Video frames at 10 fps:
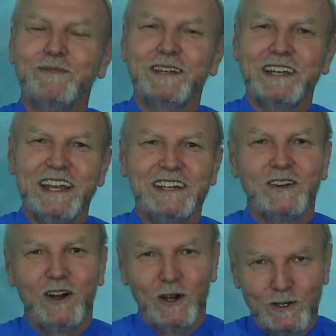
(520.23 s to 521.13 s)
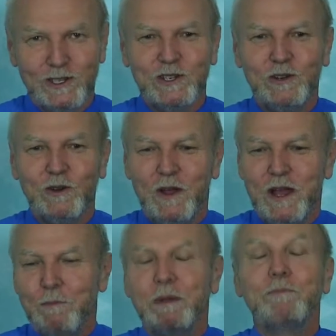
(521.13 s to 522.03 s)
but he had to also
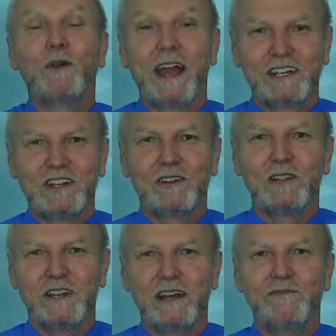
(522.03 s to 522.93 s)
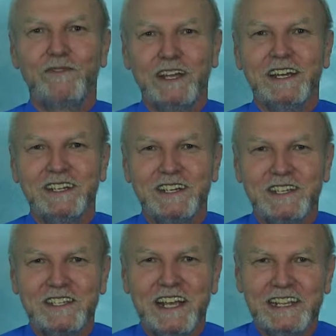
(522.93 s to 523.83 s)
be practical and not forget
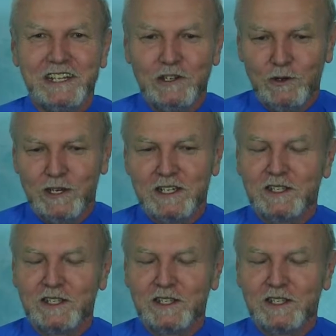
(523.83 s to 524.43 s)
his daily duties.